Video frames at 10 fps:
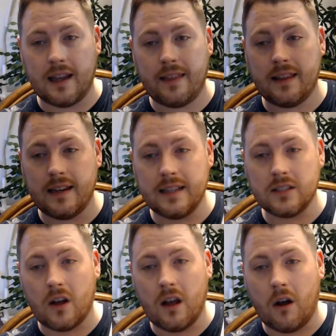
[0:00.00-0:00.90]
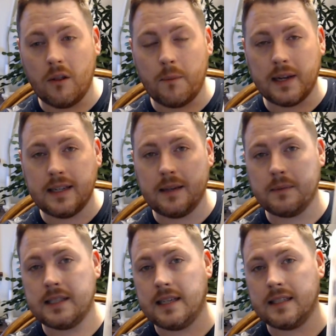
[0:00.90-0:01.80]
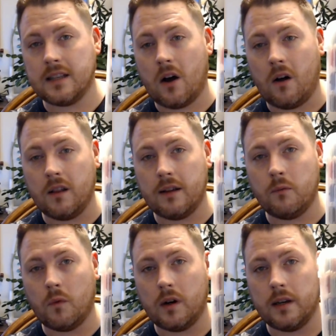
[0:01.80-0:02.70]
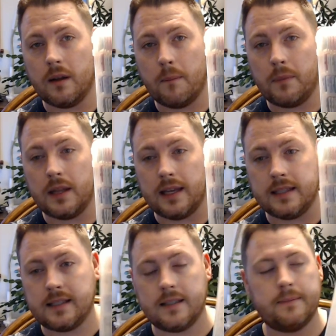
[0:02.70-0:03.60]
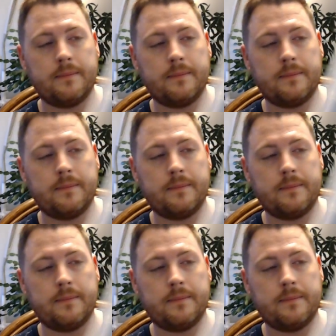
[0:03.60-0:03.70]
and then it's all of my DMC is all in one place.